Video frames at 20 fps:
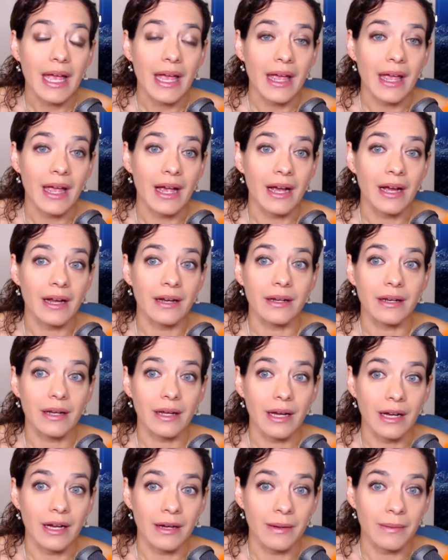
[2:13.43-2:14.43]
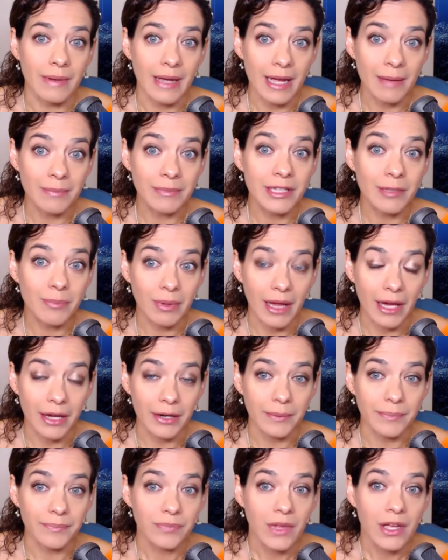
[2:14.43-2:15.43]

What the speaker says: and empty the bladder.